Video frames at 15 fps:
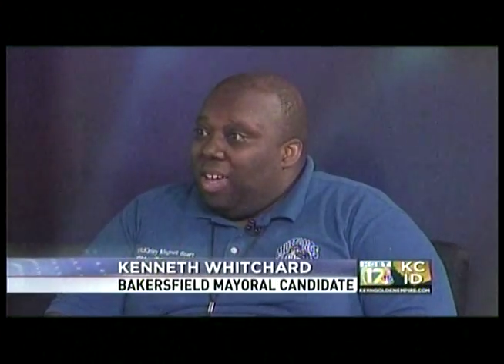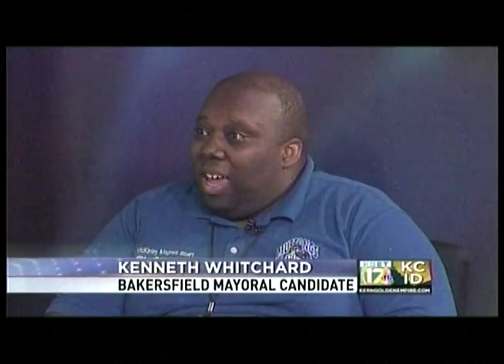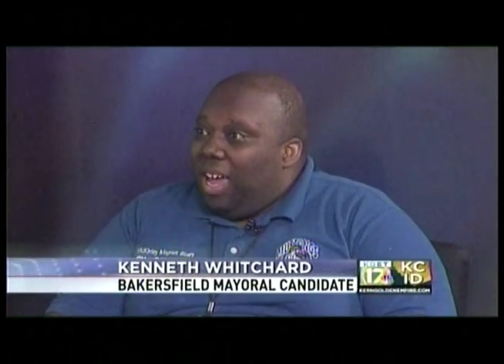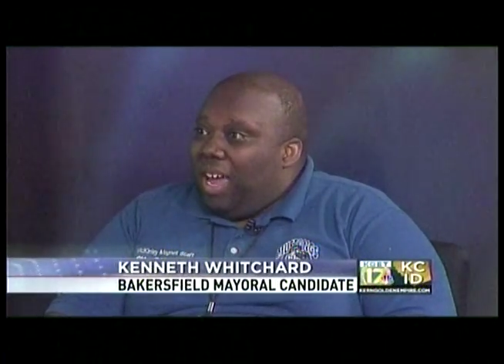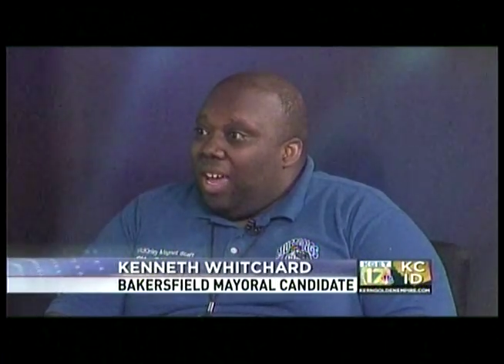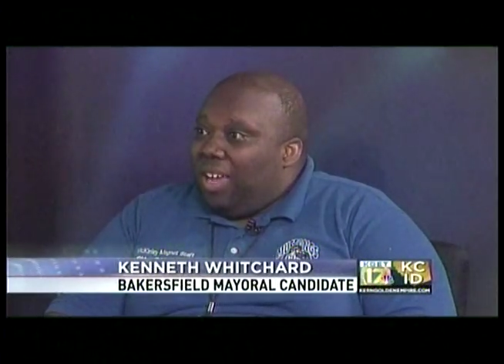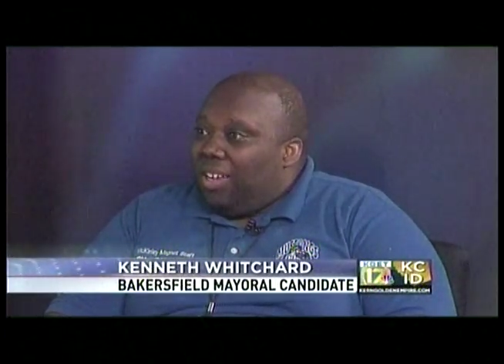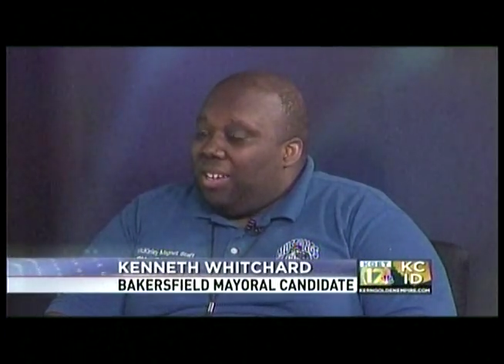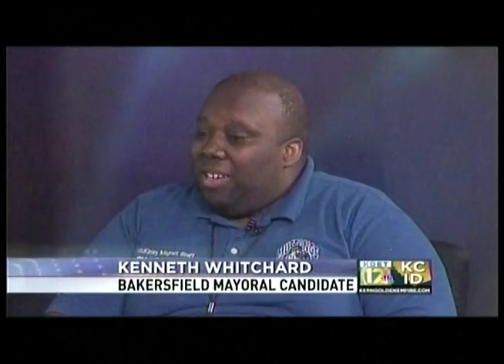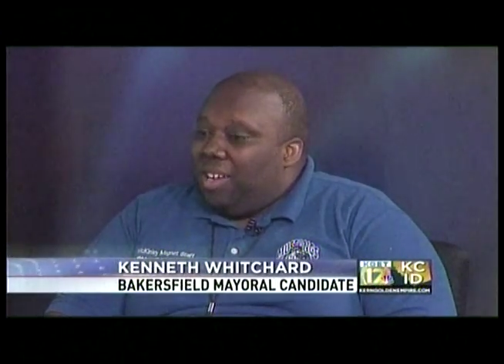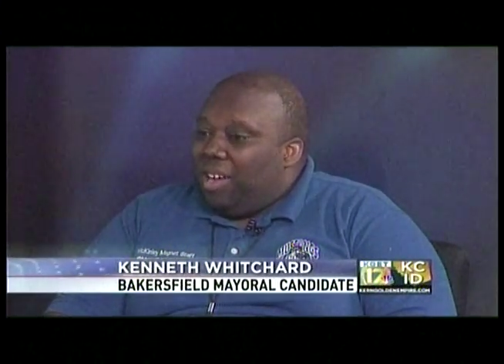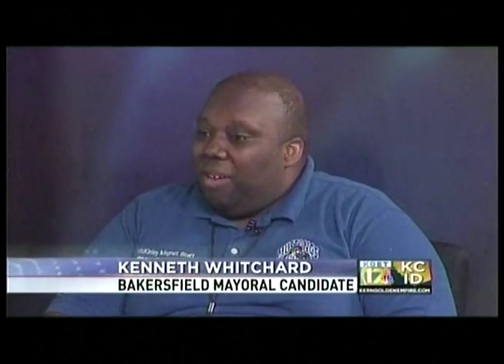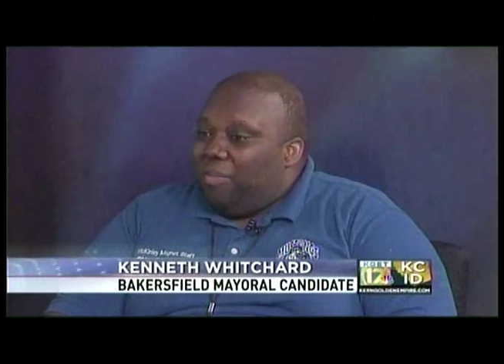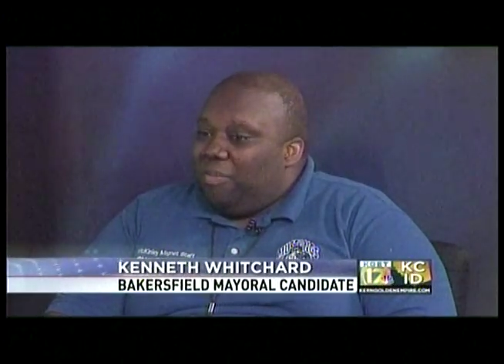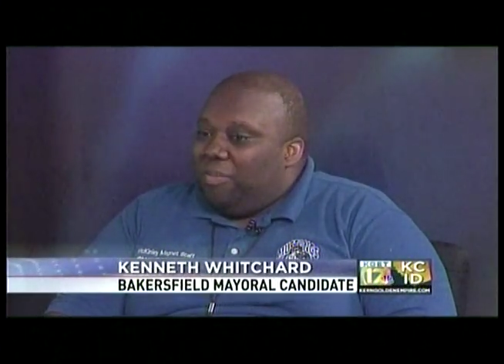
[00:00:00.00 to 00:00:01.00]
And
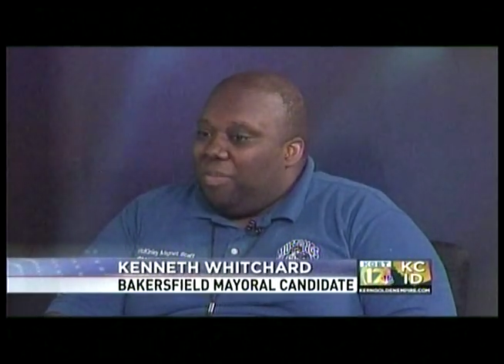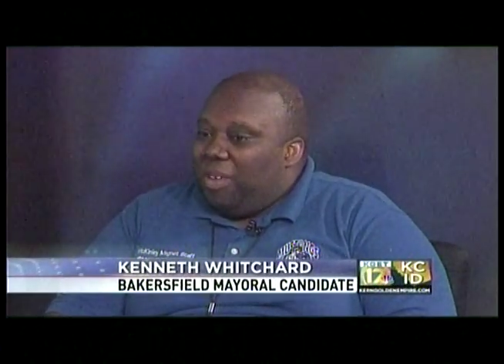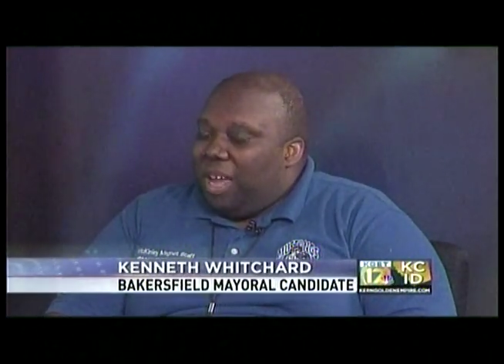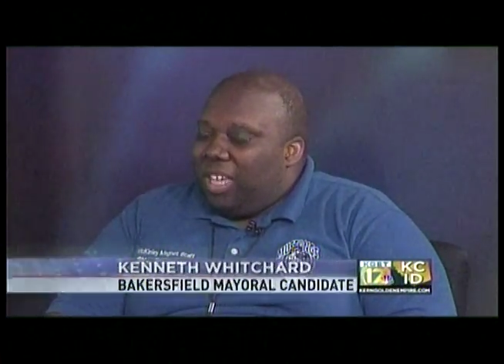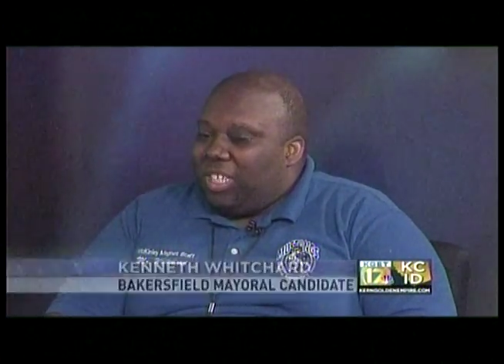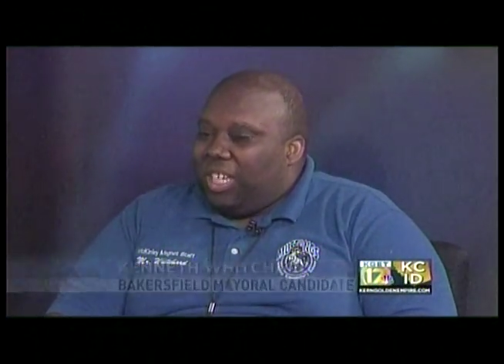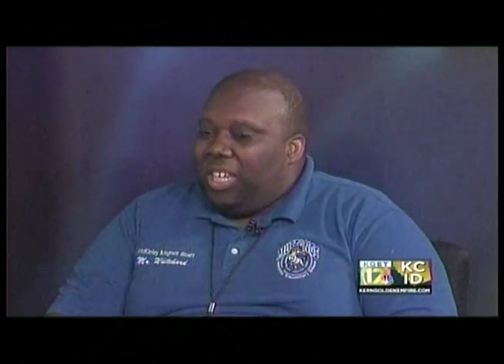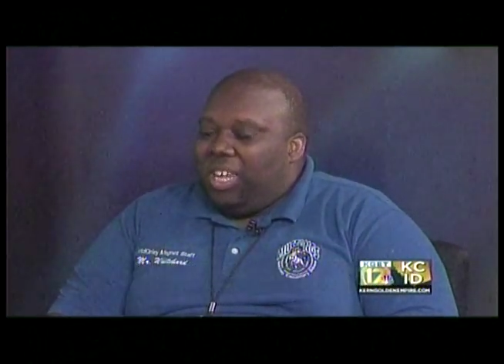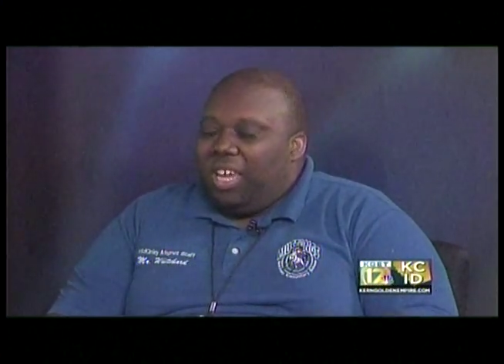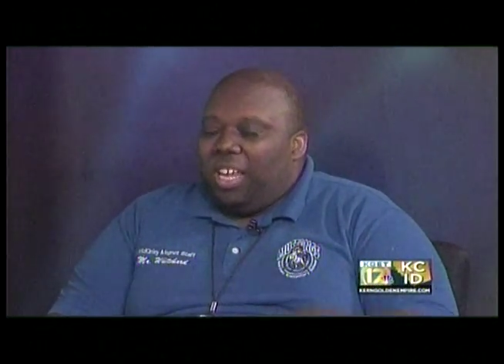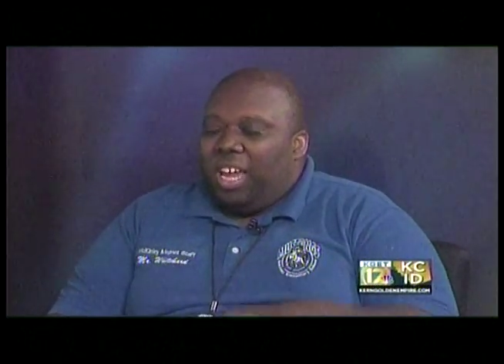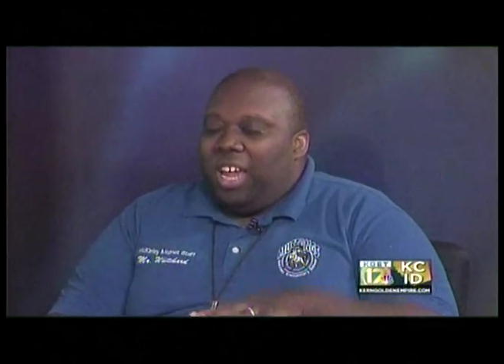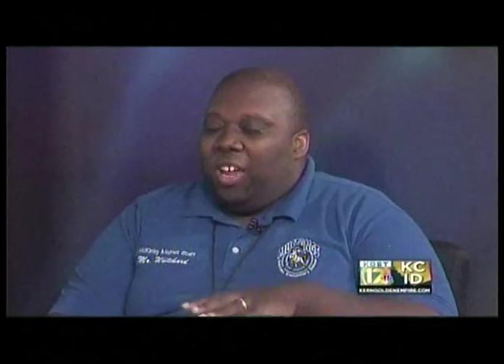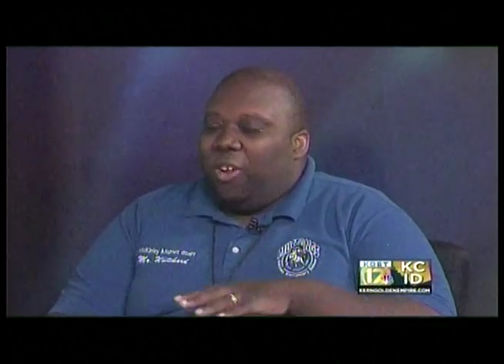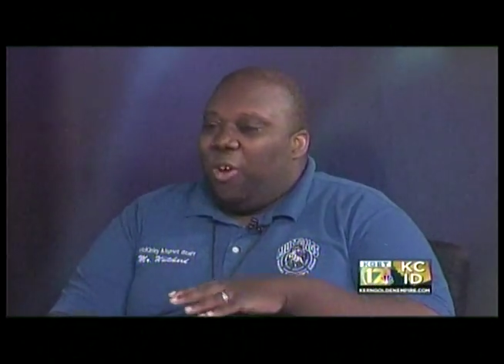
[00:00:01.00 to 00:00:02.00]
as a
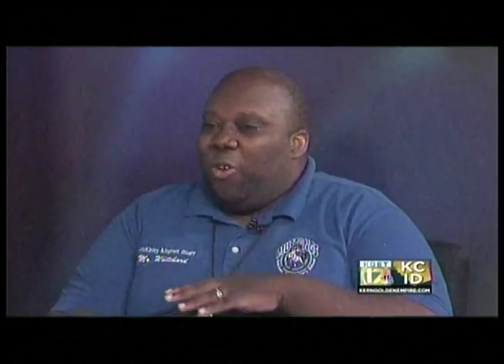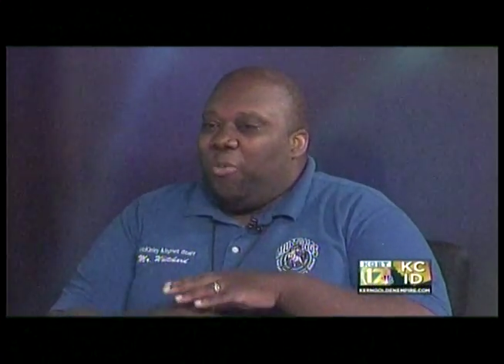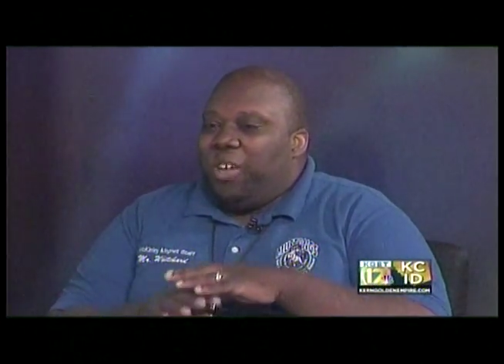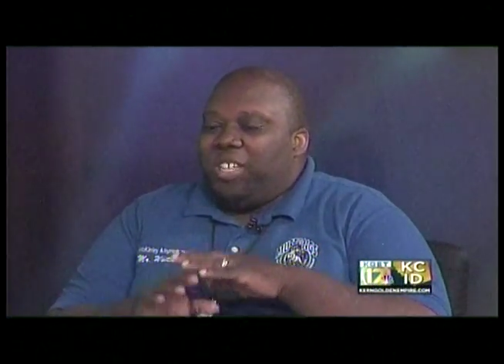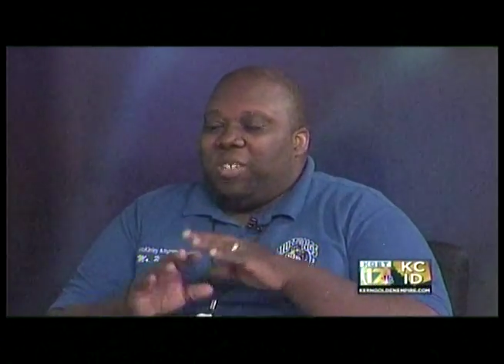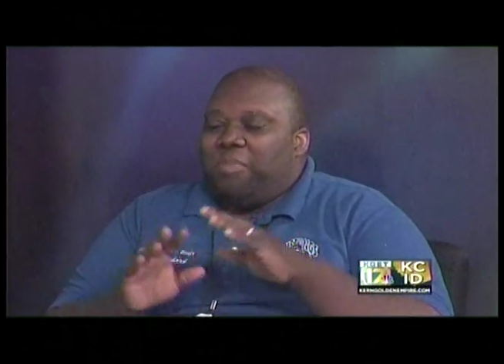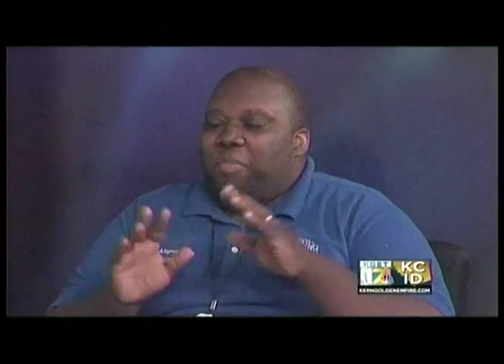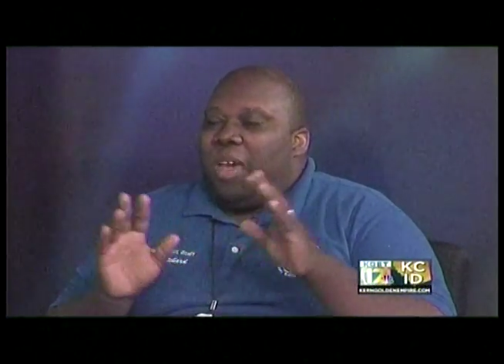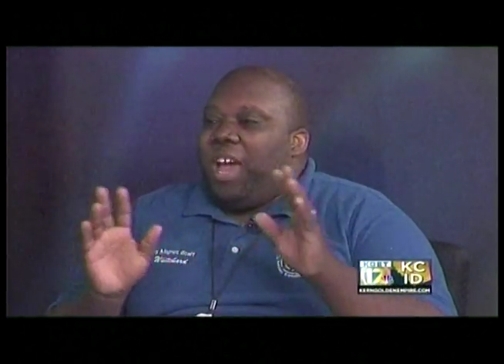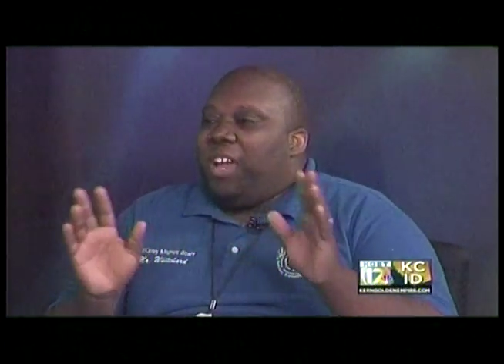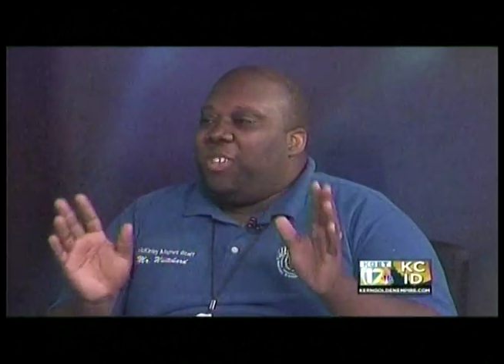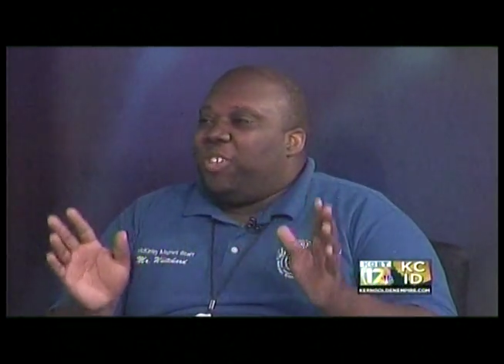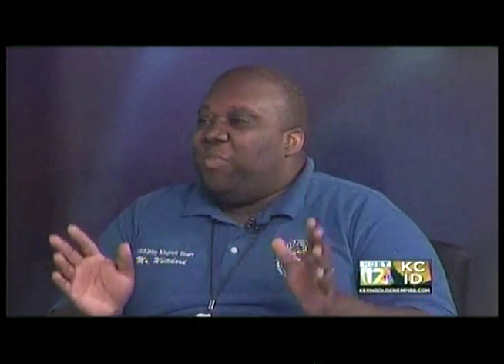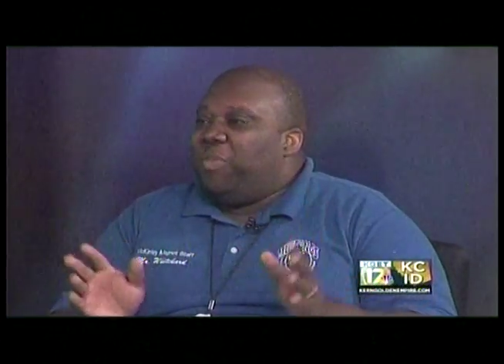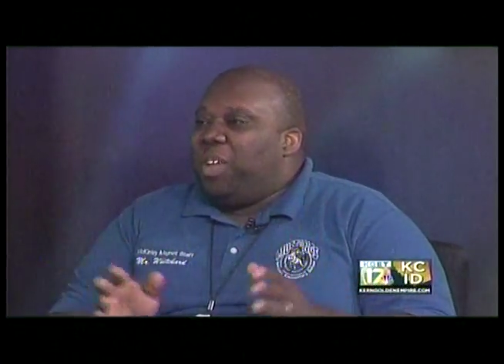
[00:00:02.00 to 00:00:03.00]
kid, I had always
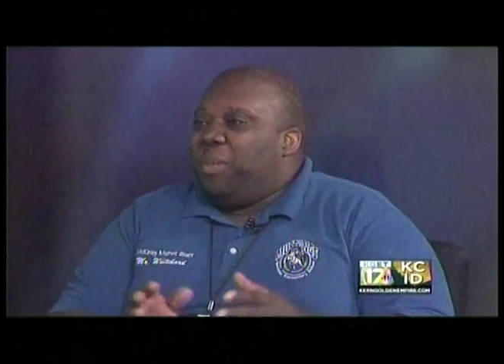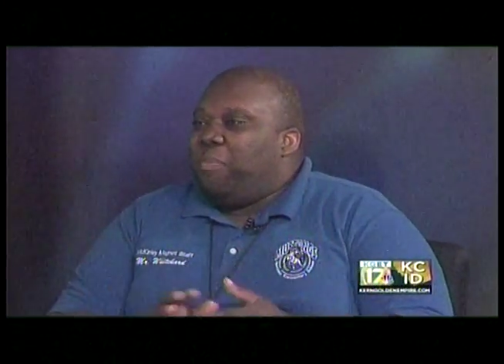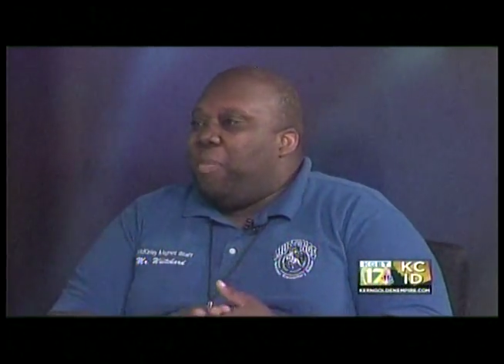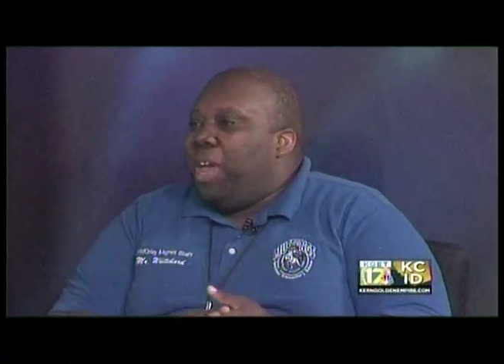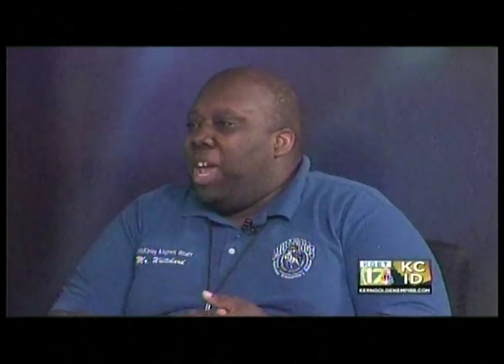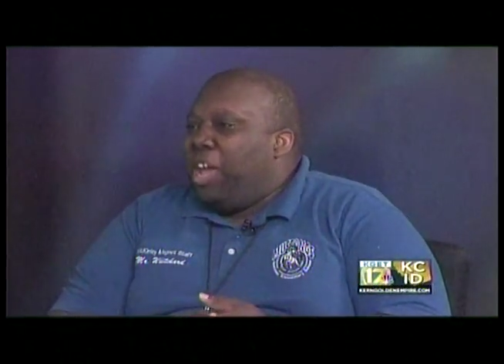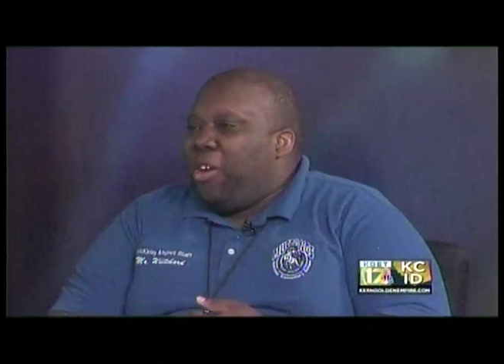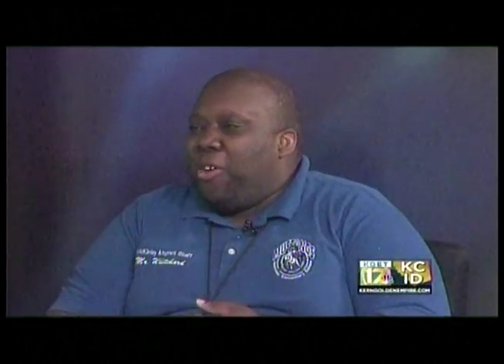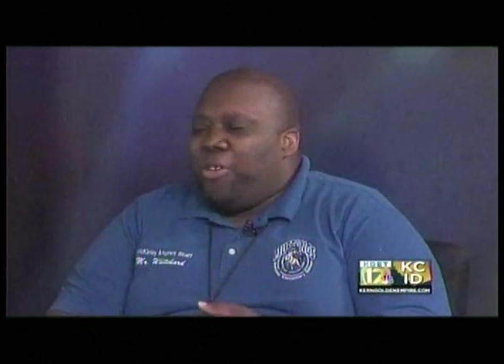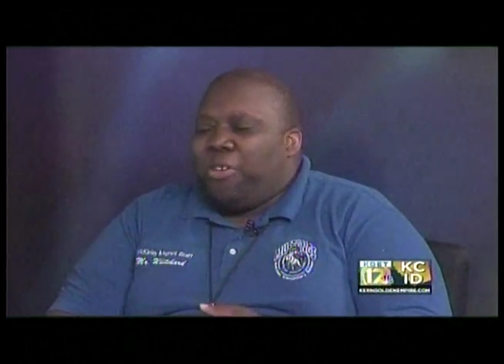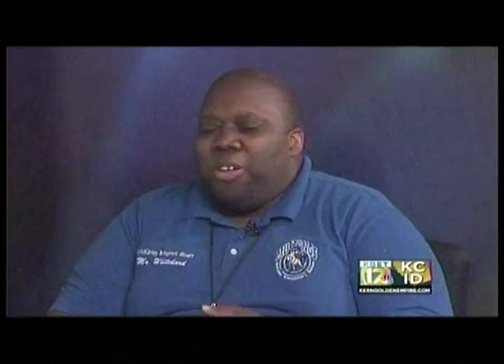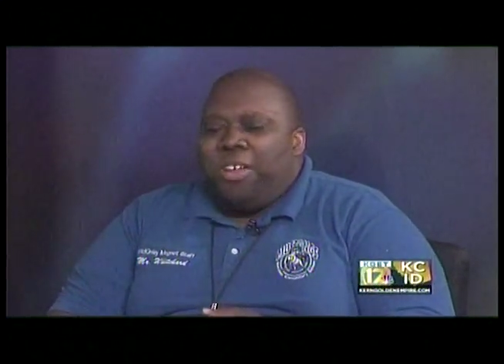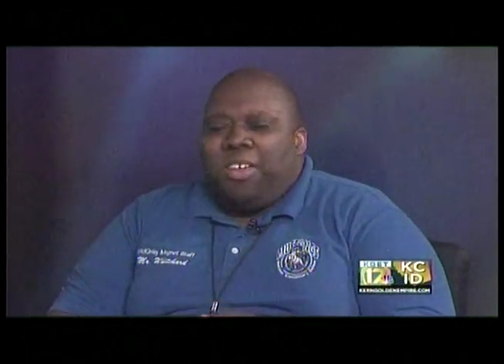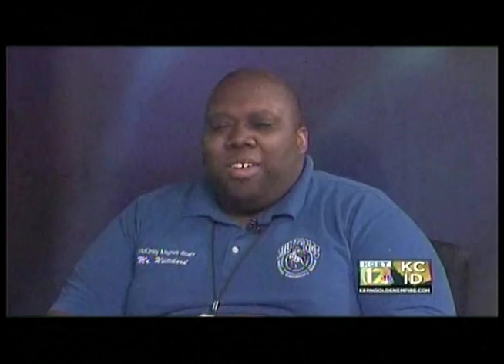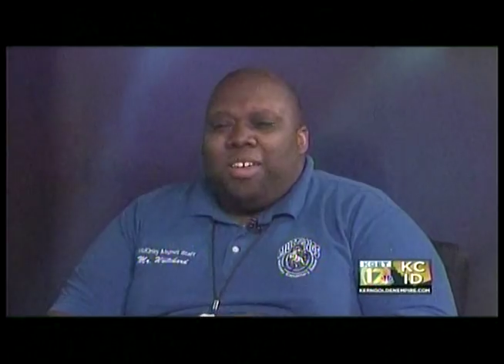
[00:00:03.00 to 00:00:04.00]
imagined being mayor,